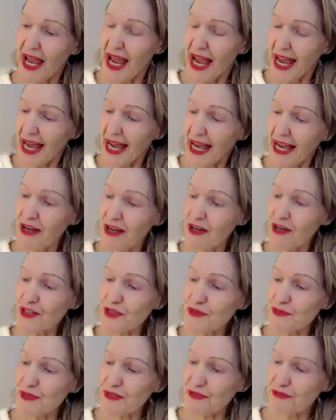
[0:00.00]
How
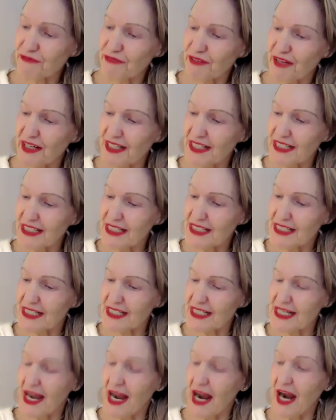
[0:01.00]
do we find
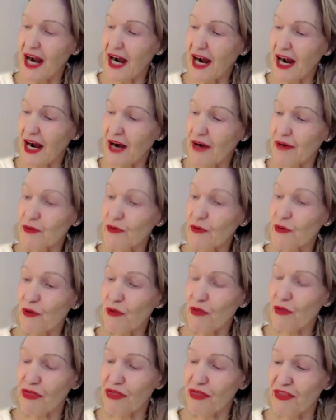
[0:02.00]
our
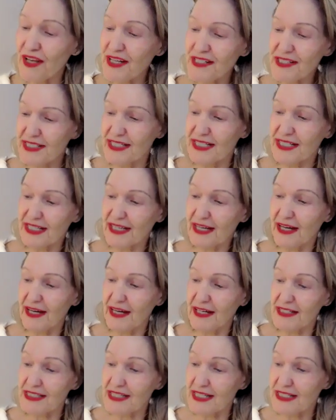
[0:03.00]
authentic
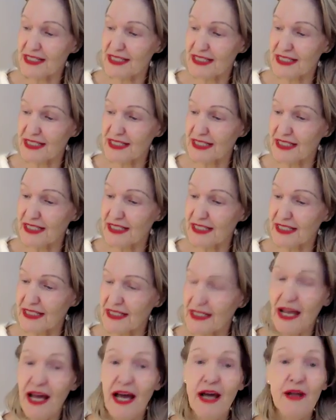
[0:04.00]
identity,
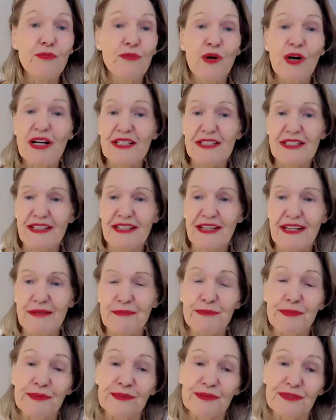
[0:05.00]
and why is that
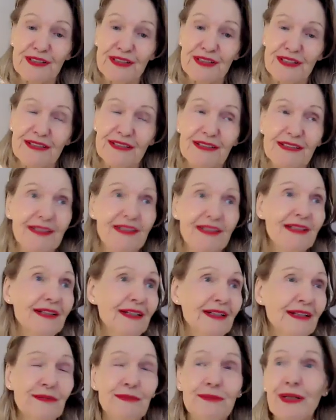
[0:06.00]
important?
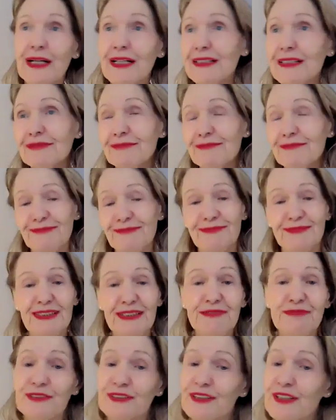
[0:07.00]
Well,
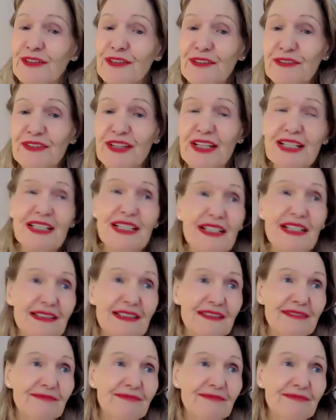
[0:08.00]
if we're not authentic,